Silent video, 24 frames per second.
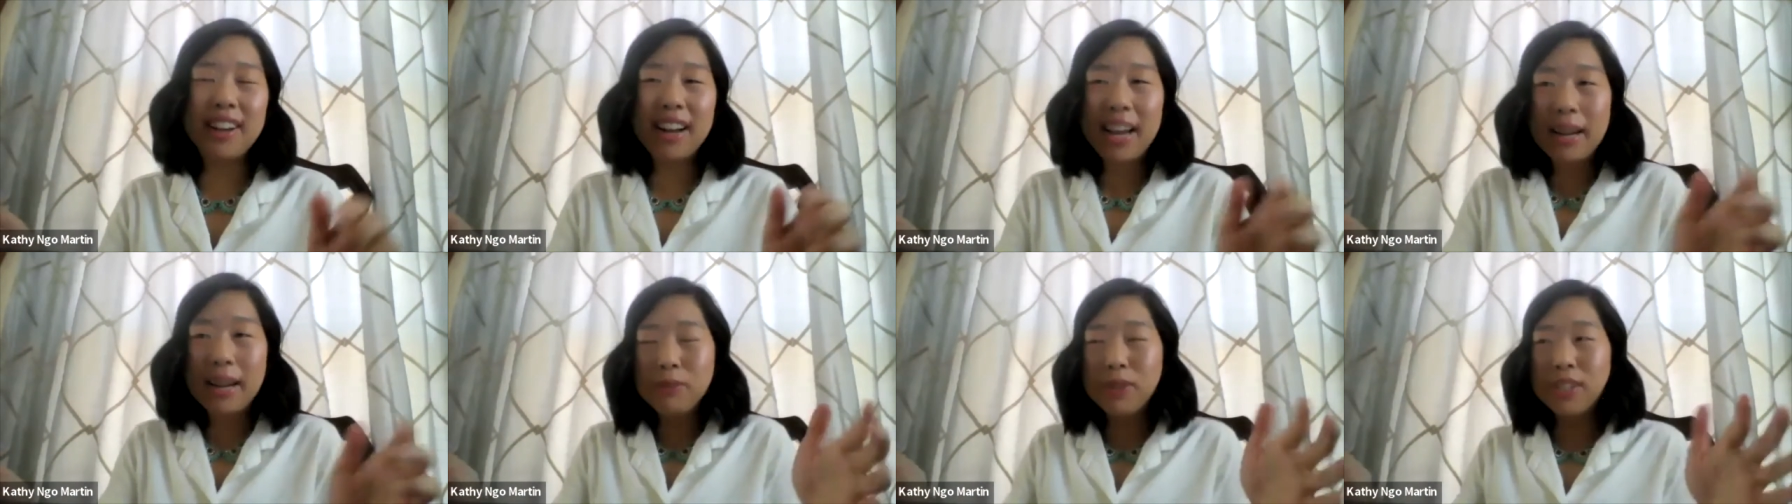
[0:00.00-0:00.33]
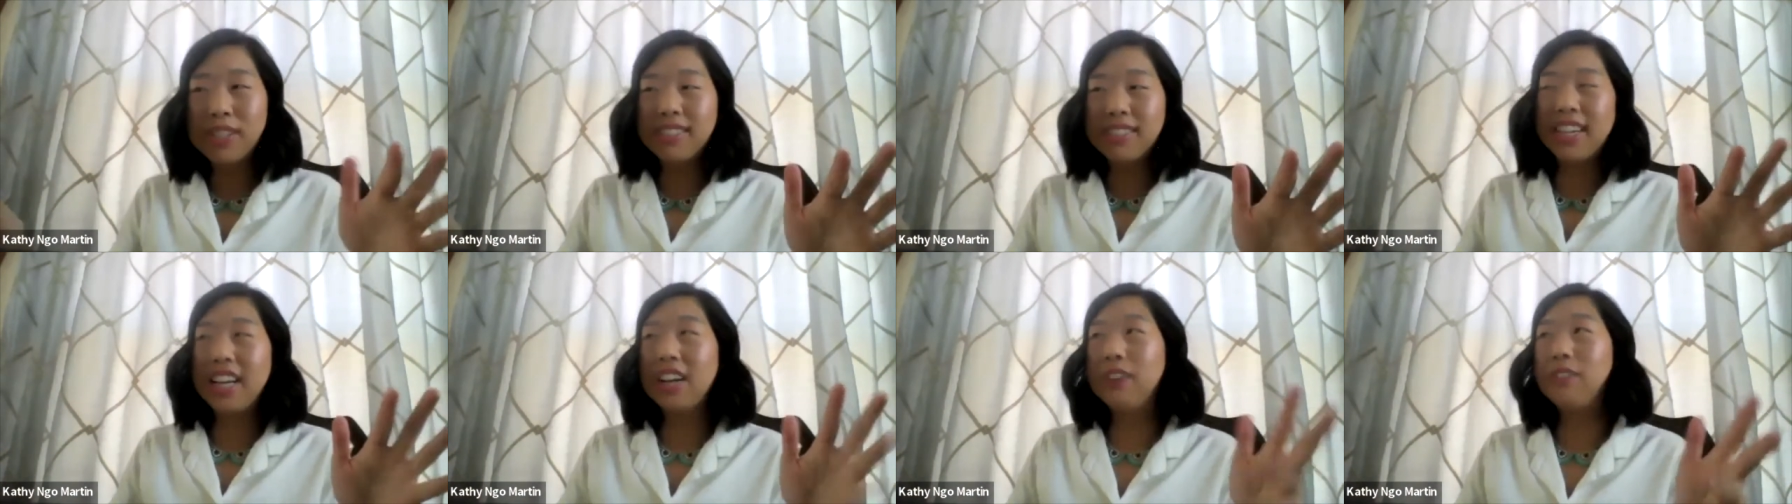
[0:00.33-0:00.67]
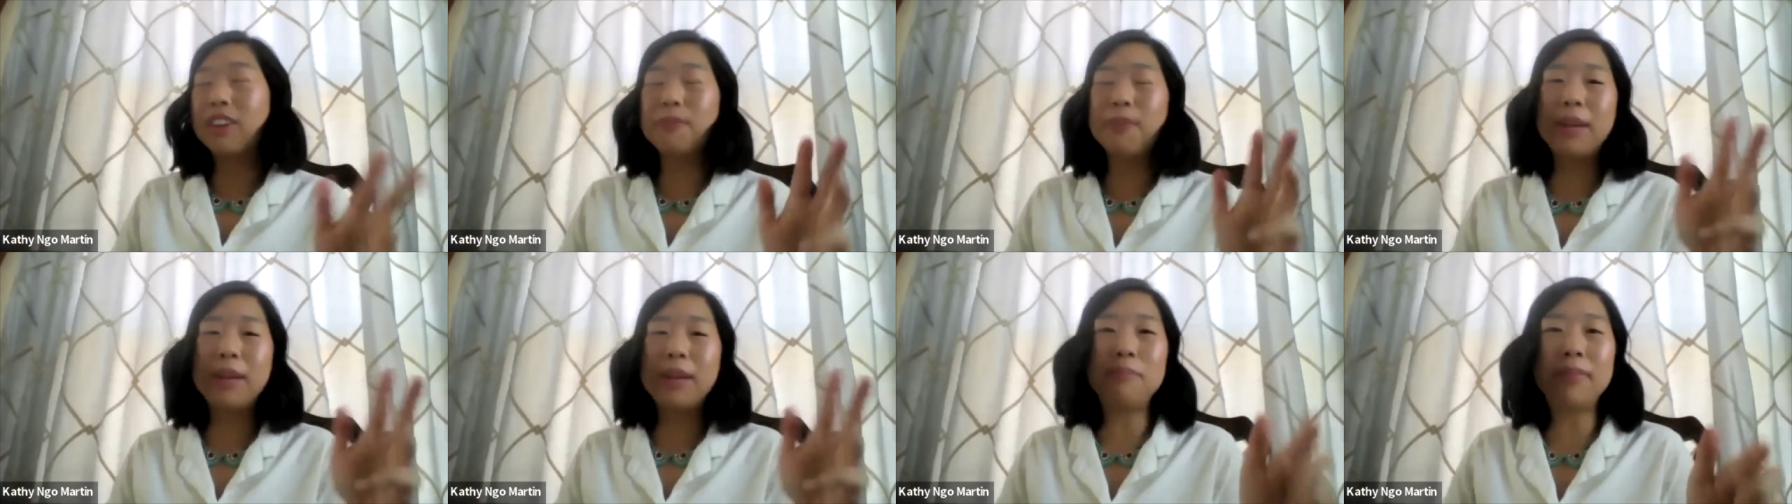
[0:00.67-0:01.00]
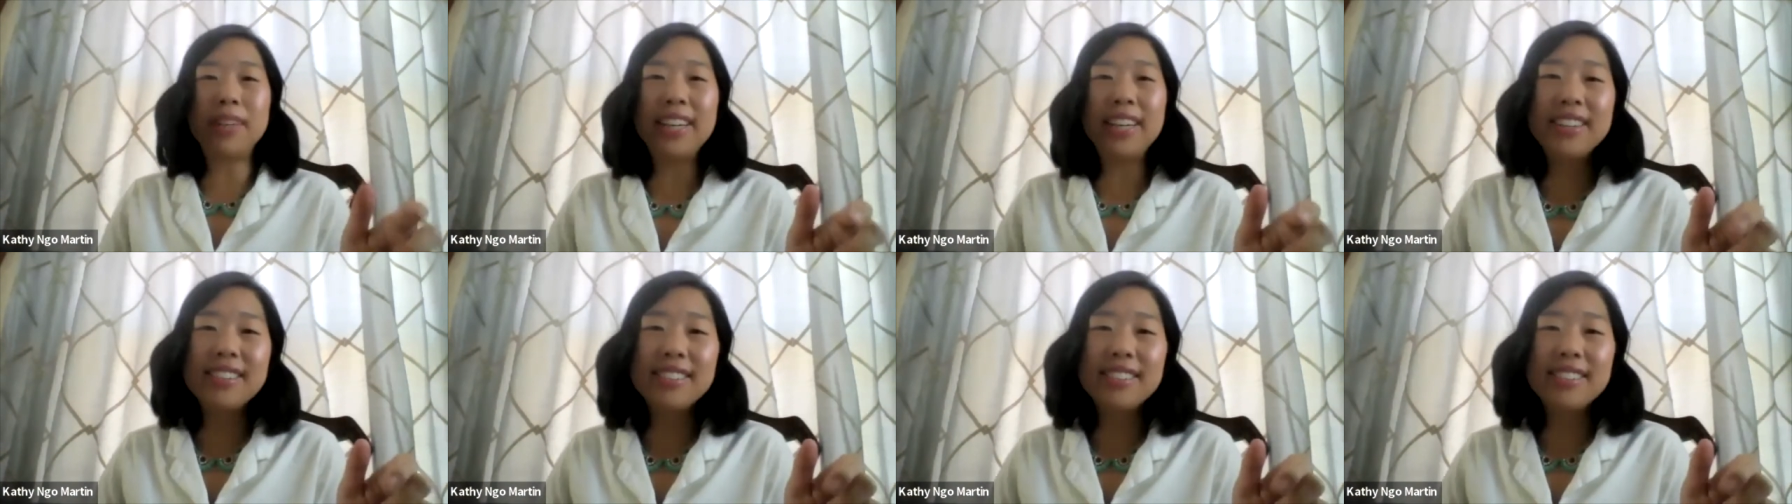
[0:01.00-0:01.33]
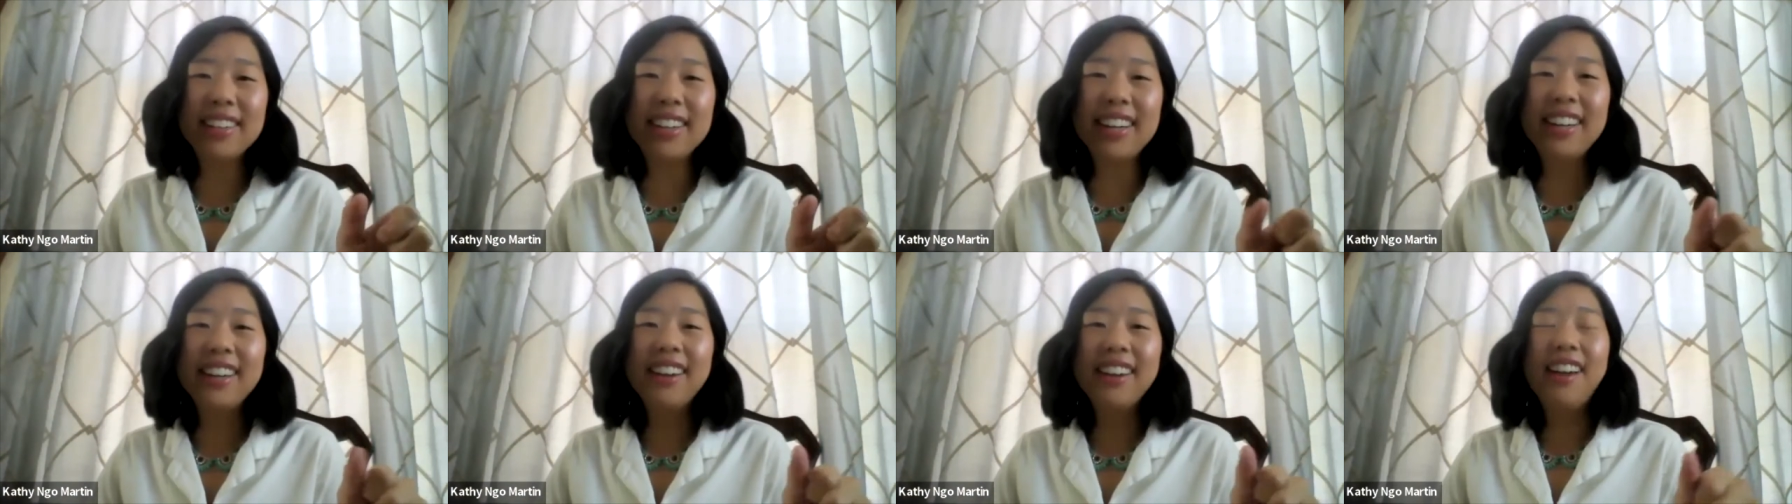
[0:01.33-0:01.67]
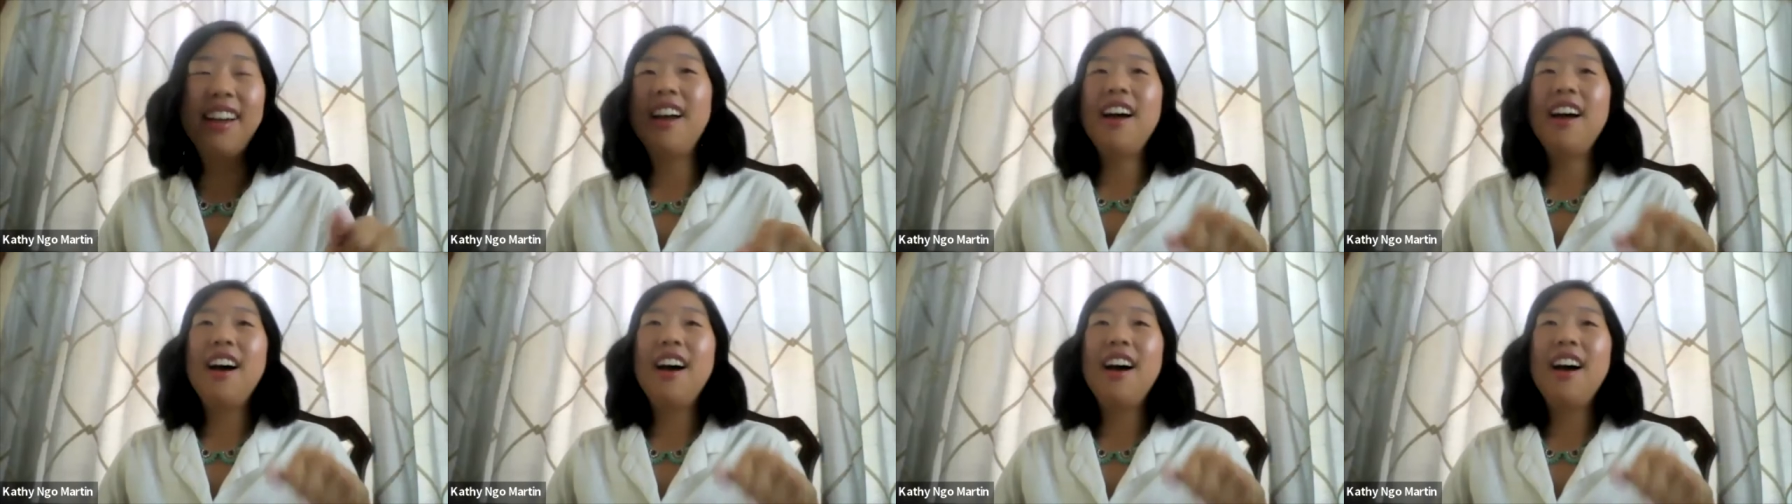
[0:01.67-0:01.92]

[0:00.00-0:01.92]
And I'm just here with my measly